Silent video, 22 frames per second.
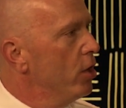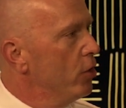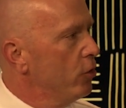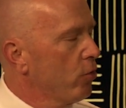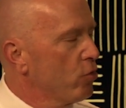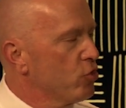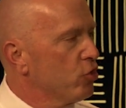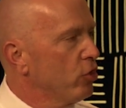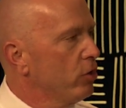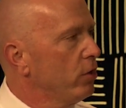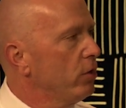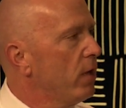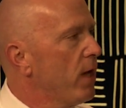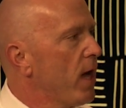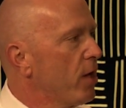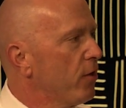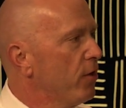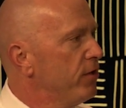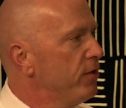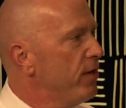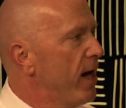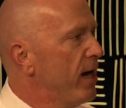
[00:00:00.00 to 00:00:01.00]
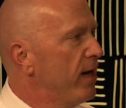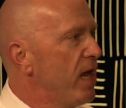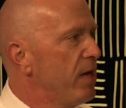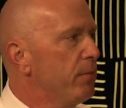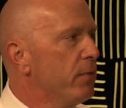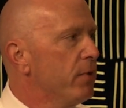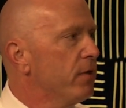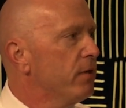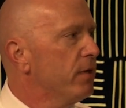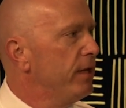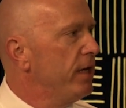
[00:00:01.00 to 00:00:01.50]
There's a lot of
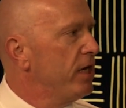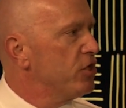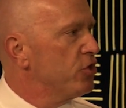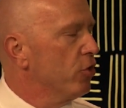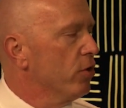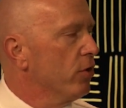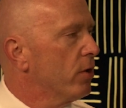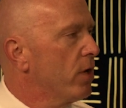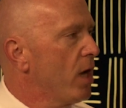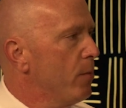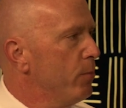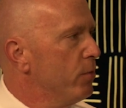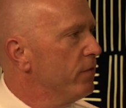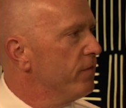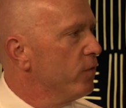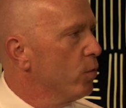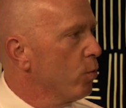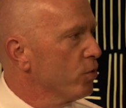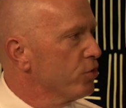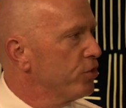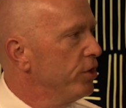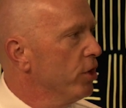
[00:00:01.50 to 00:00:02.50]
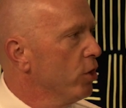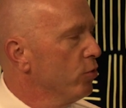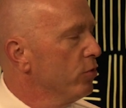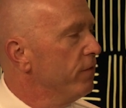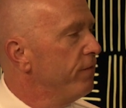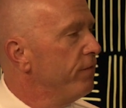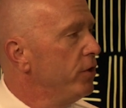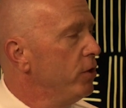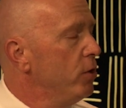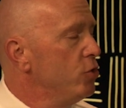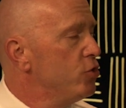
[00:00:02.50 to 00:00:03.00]
dynamic things that are coming for us here in the
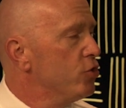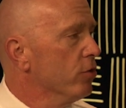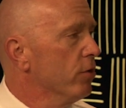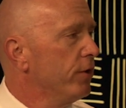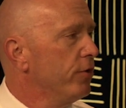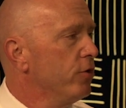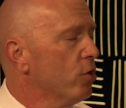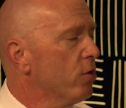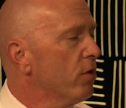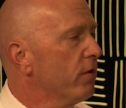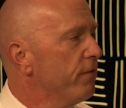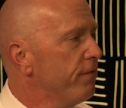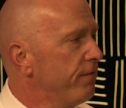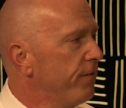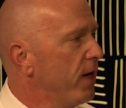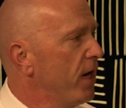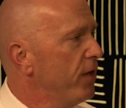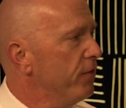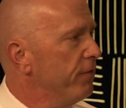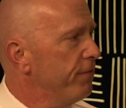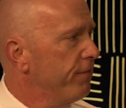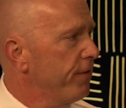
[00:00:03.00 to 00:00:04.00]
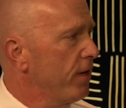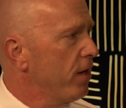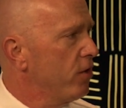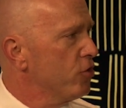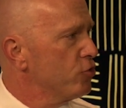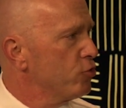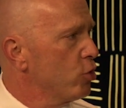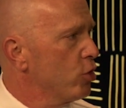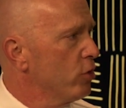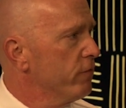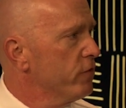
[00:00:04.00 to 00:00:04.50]
future, and you're going to find the fire
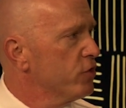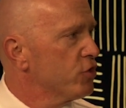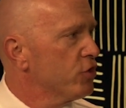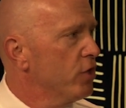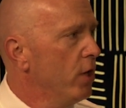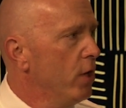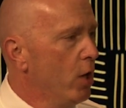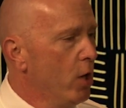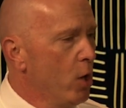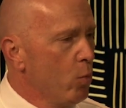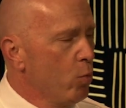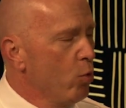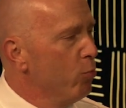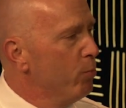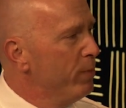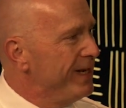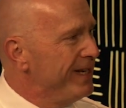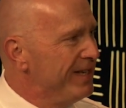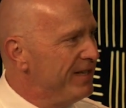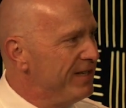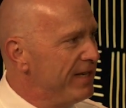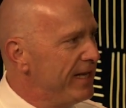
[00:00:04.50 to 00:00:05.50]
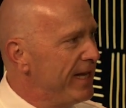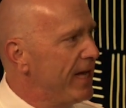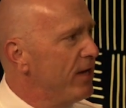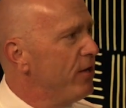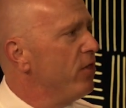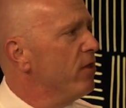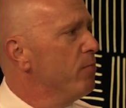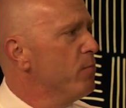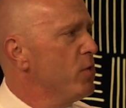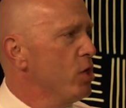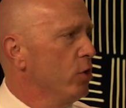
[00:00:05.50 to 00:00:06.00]
service will be dead
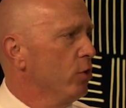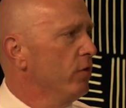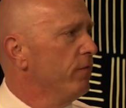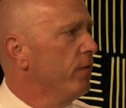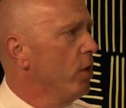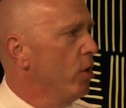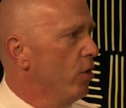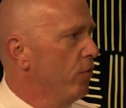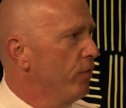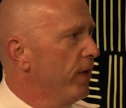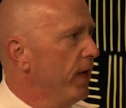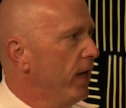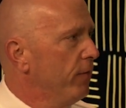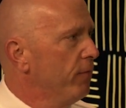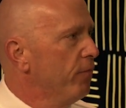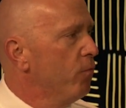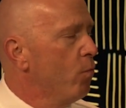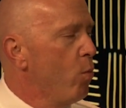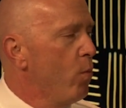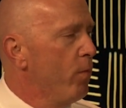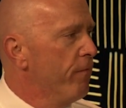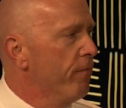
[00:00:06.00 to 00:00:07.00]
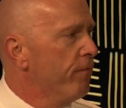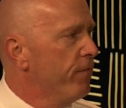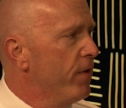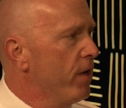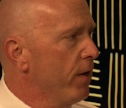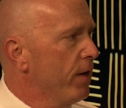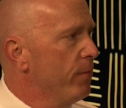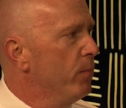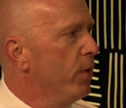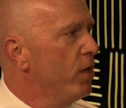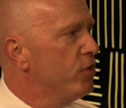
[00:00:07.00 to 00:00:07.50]
in the middle of all that and
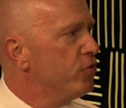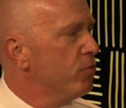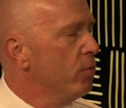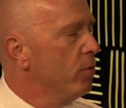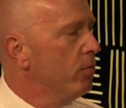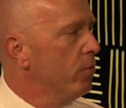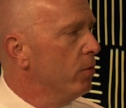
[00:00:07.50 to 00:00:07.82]
very much